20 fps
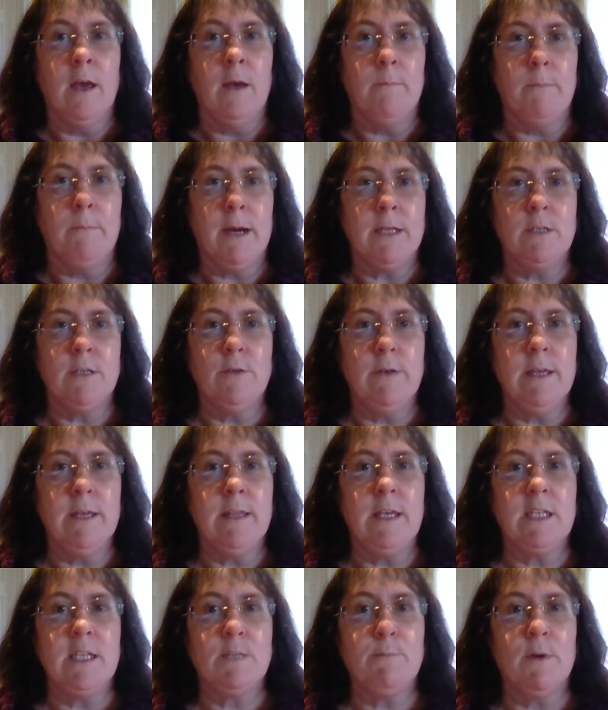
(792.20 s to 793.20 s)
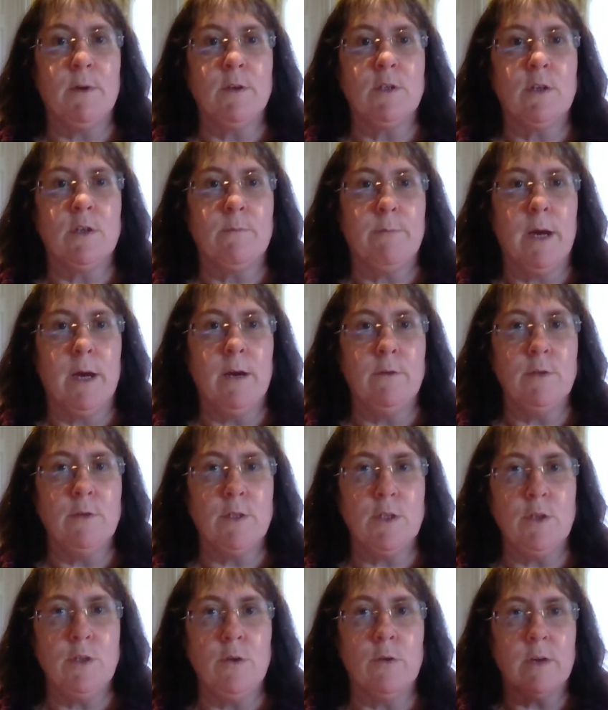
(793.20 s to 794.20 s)
by doing these sponsored
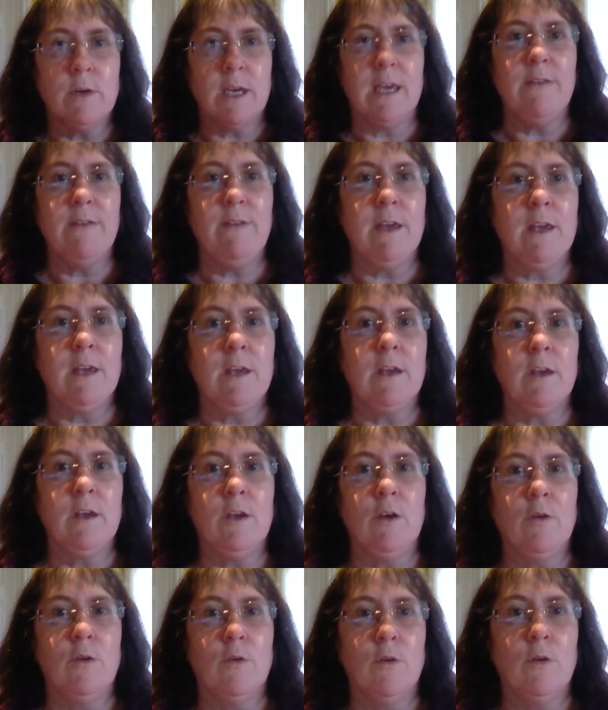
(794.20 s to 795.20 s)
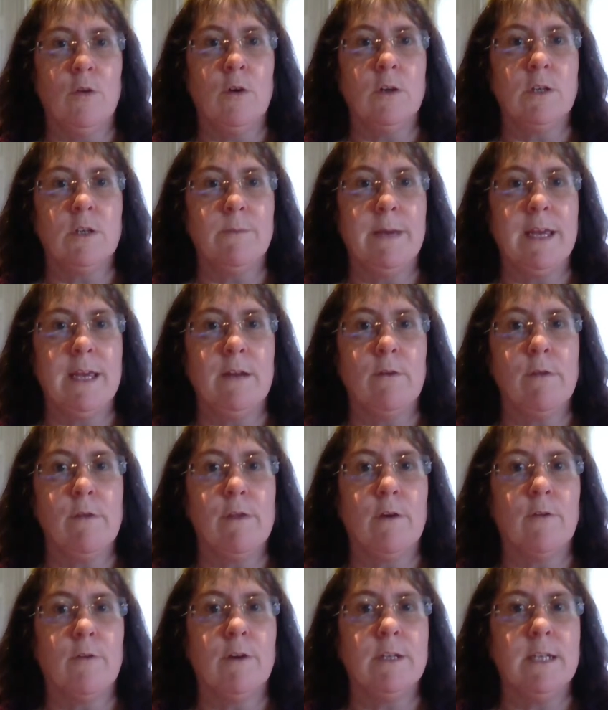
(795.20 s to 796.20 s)
posts, you're giving your domain
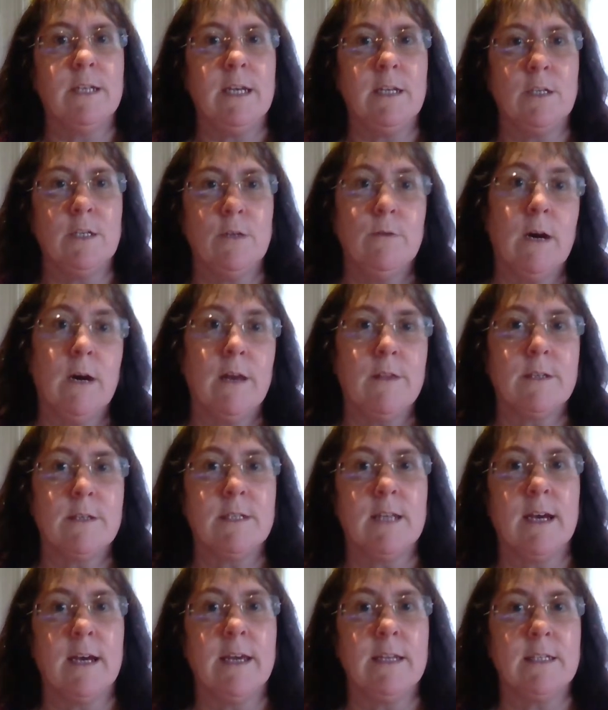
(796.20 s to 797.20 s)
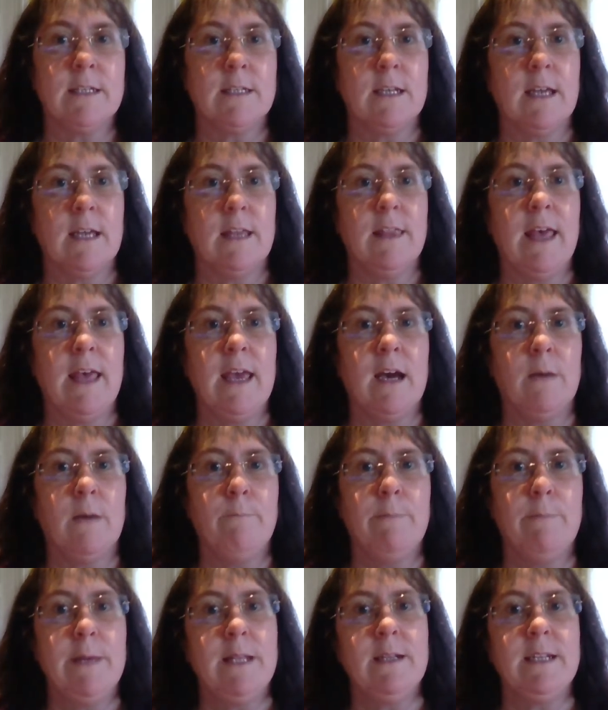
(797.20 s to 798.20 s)
authority to other sites, and they
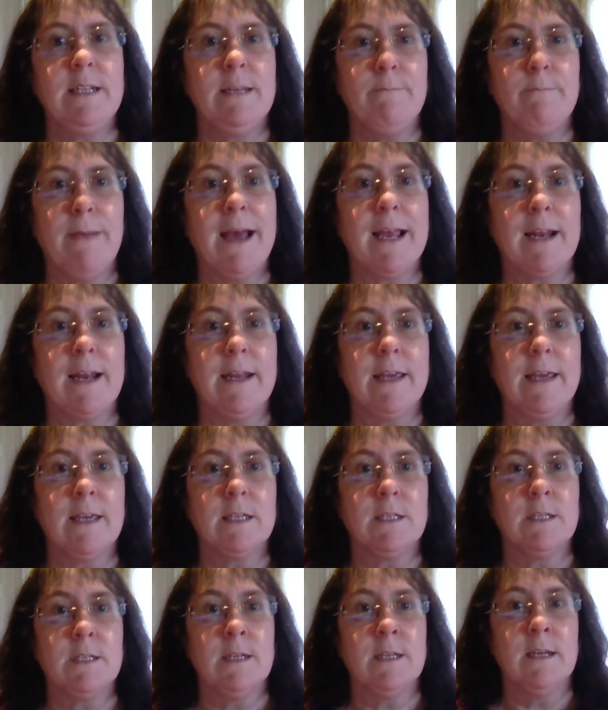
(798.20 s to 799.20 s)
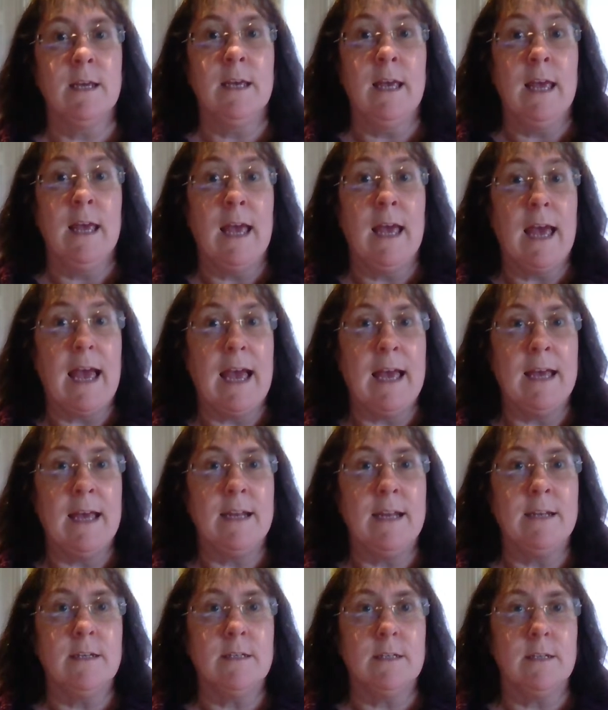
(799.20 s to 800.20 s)
are building backlinks
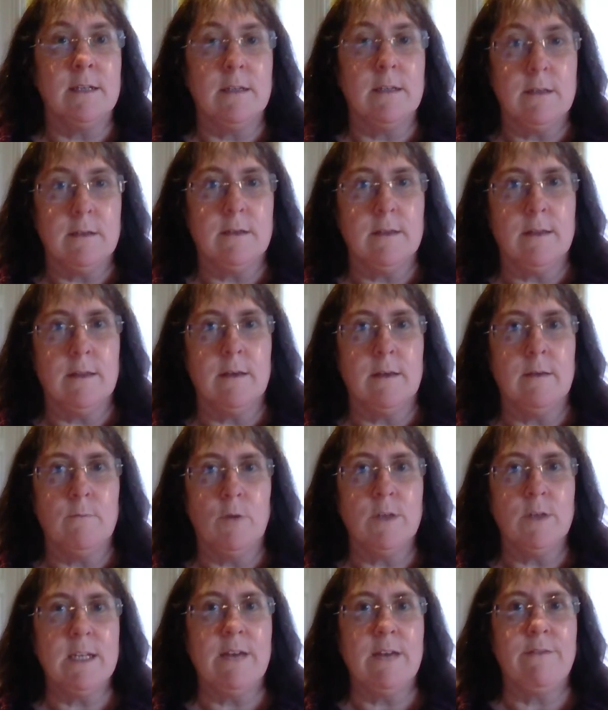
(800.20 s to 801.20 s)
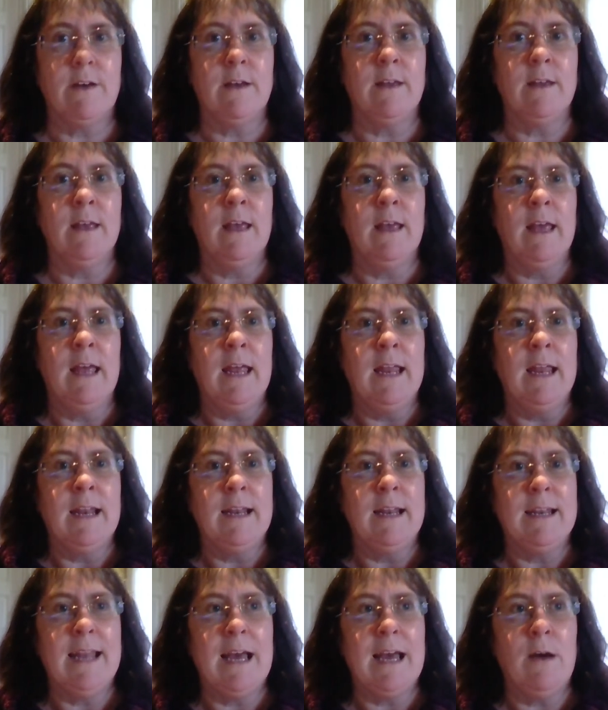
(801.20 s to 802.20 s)
and whatever.
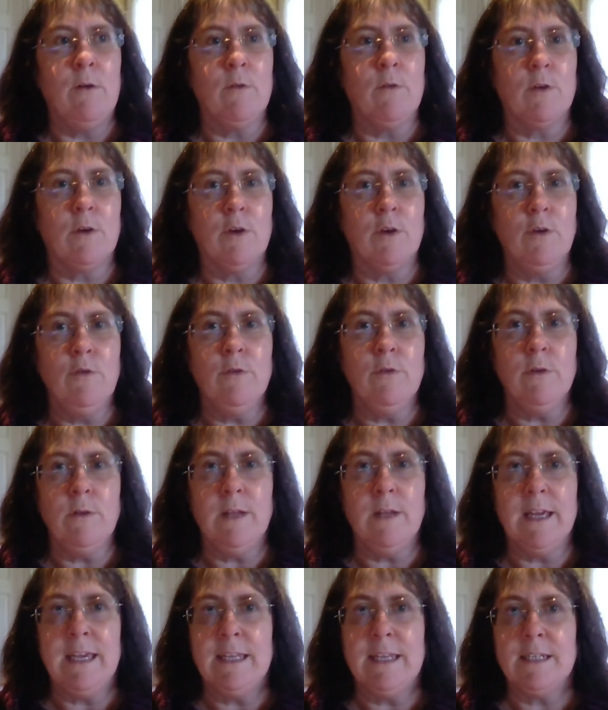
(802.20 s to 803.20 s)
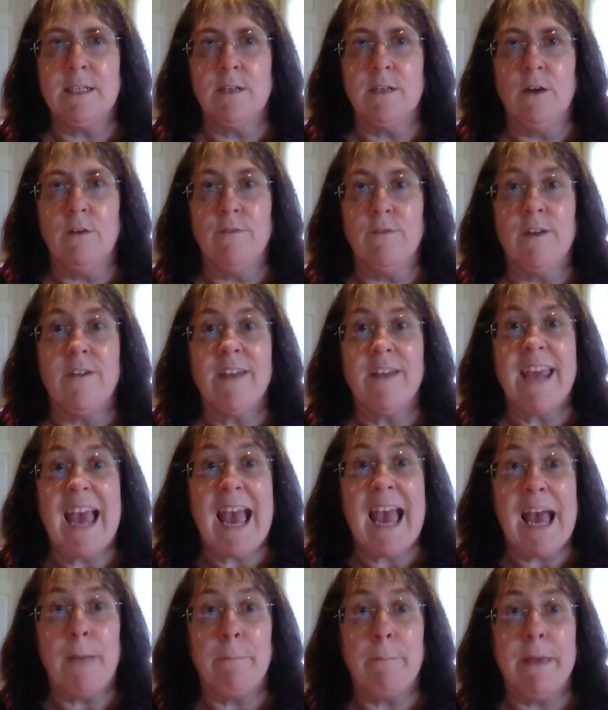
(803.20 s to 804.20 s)
Now, Google is not very
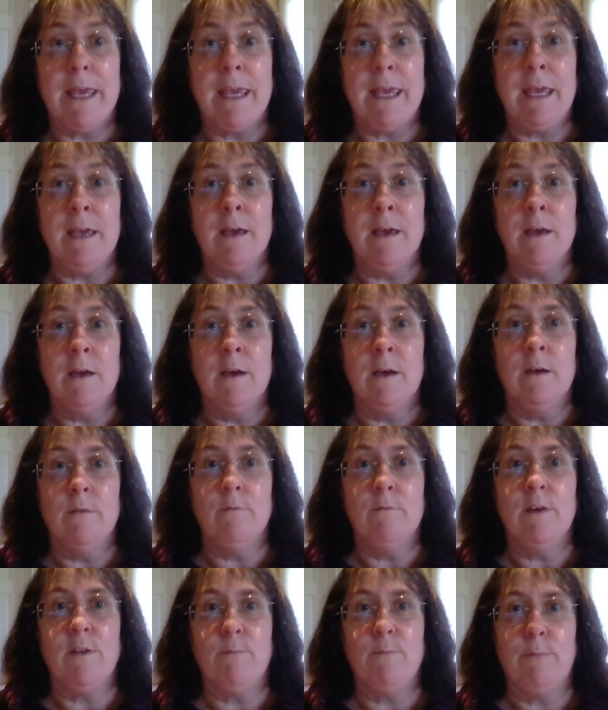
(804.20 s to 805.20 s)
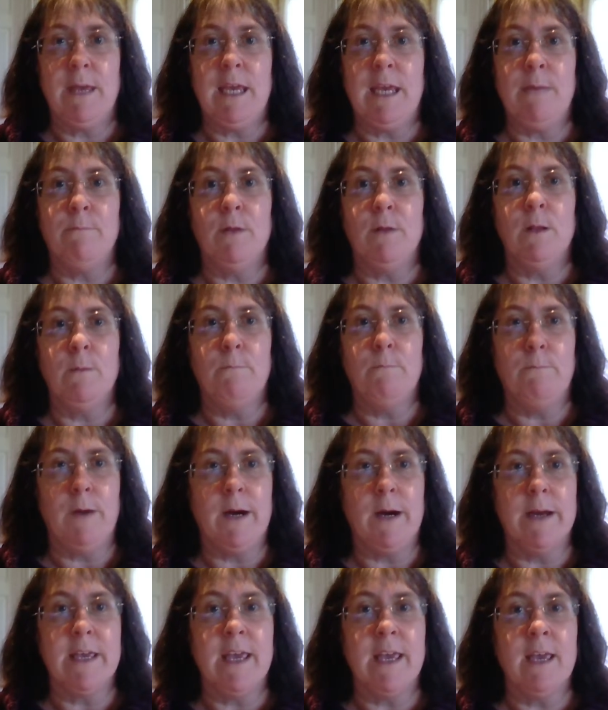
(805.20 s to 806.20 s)
happy with people
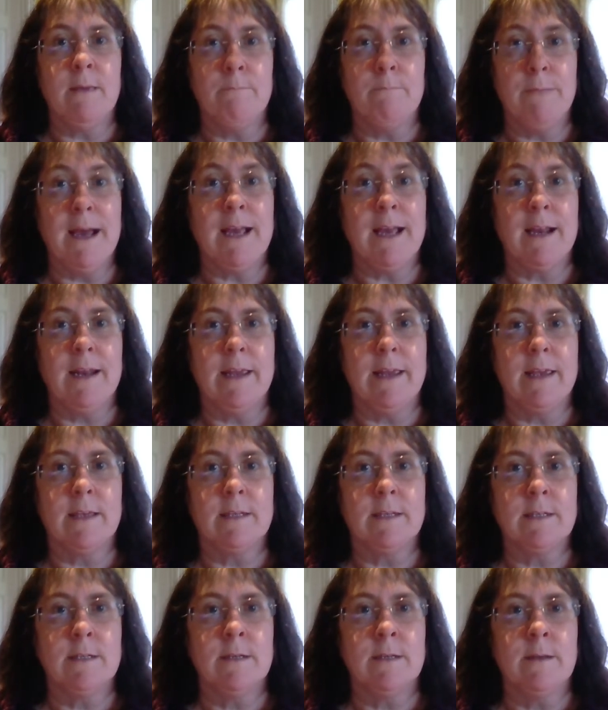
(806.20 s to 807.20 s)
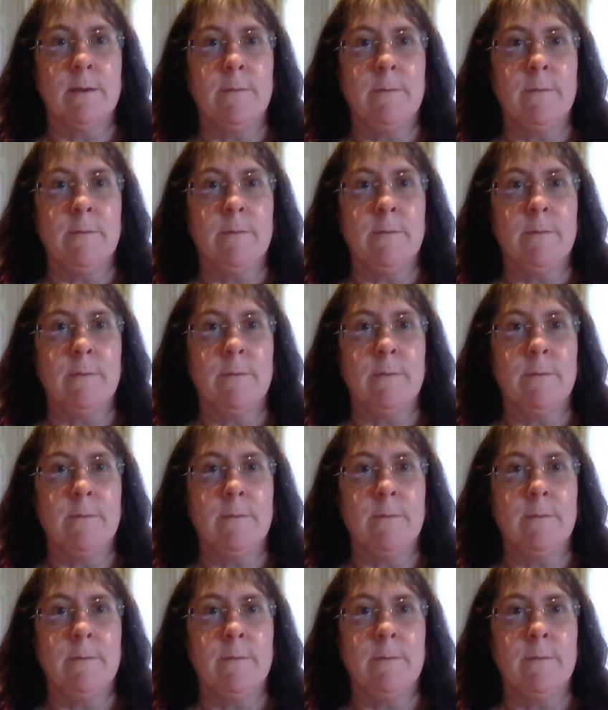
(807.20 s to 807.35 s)
buying backlinks.